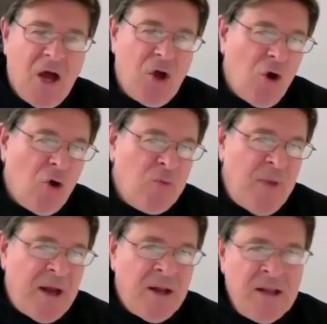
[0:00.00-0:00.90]
a
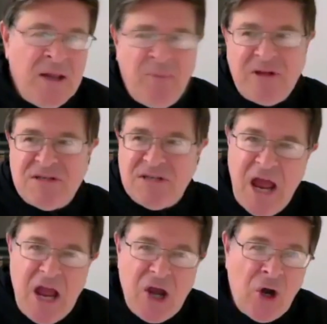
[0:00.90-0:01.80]
gold medal Olympic
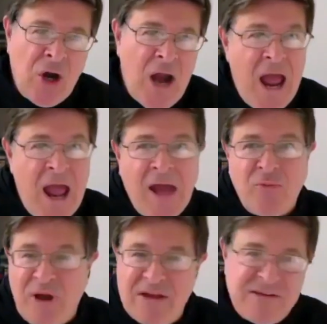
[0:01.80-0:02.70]
skater
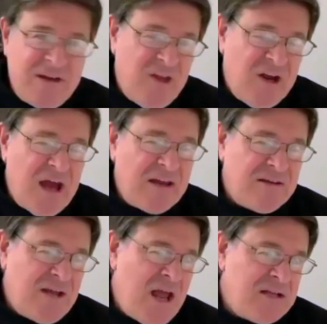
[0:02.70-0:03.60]
and president of the
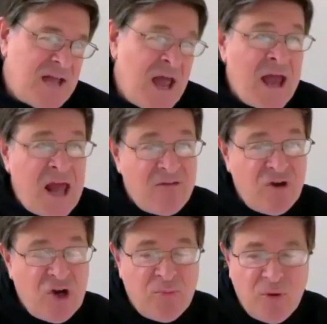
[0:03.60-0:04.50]
United States and
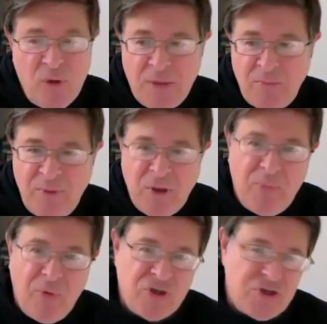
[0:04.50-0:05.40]
have a #1
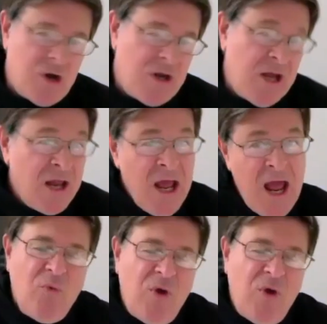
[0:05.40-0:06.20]
Billboard chart hit.